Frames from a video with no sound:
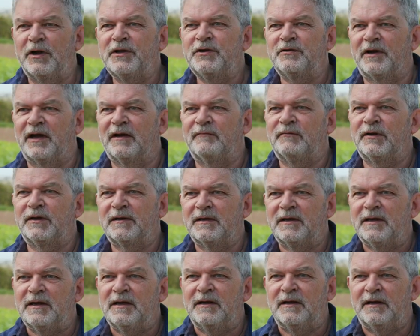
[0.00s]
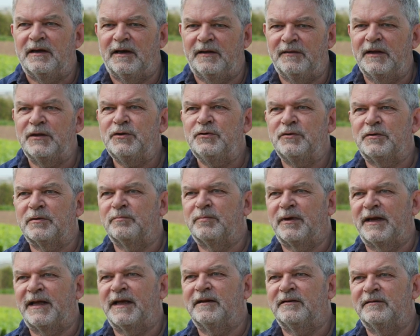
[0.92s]
when you have it, and then you can
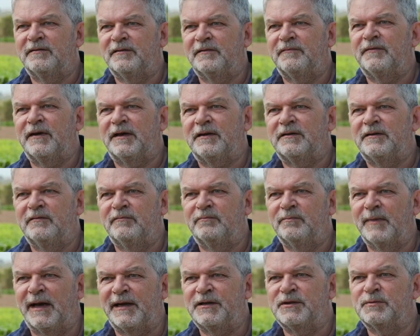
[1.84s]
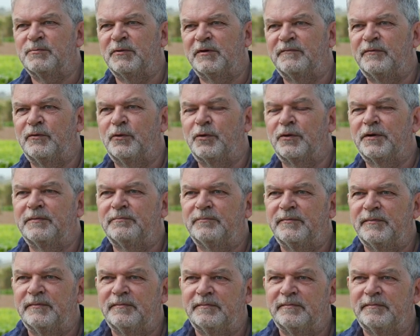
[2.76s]
plan an effective management for it.